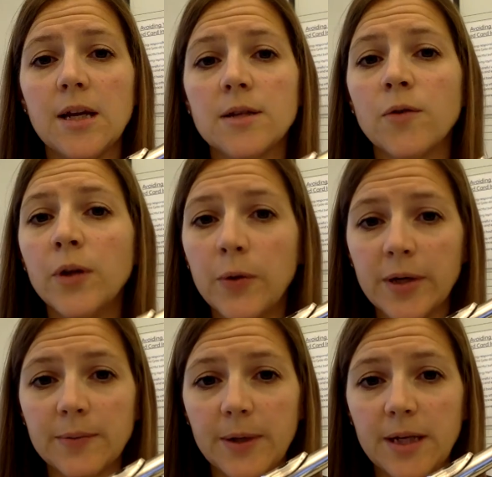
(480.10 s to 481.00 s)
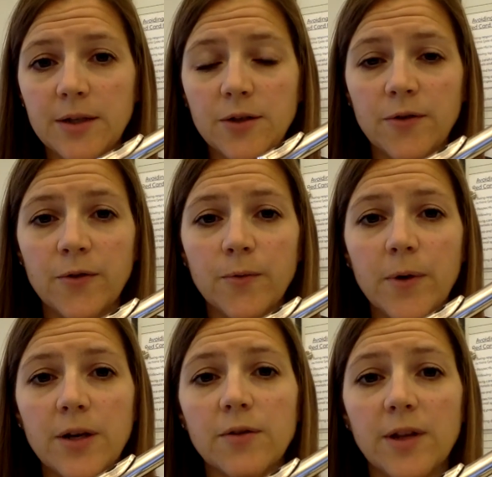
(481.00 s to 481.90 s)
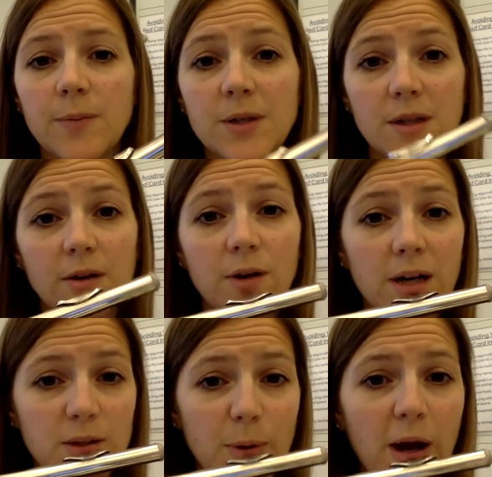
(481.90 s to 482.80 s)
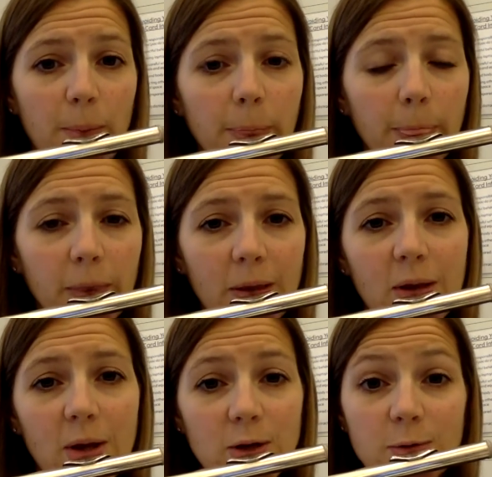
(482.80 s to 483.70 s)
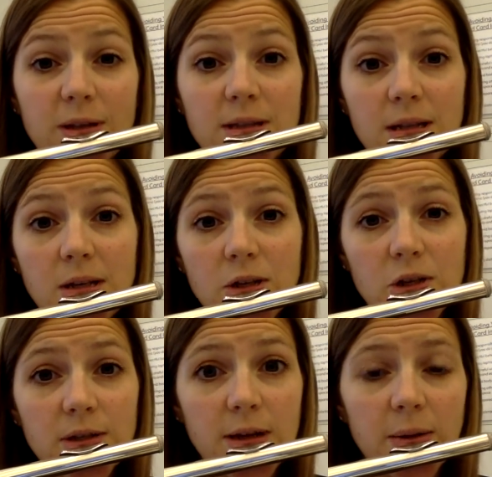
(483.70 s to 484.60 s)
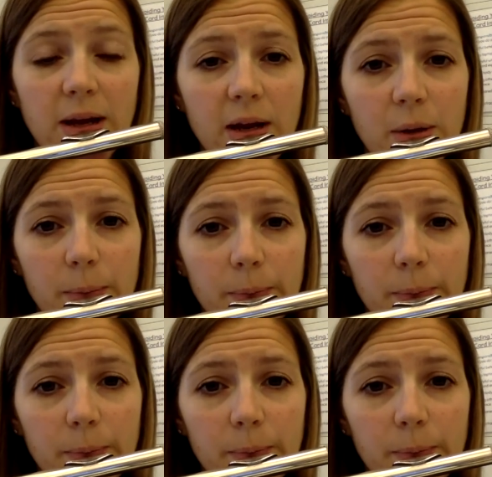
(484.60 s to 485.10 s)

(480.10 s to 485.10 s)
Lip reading: is only going to play in tune when your lip is in the correct spot. Here's what C should sound like.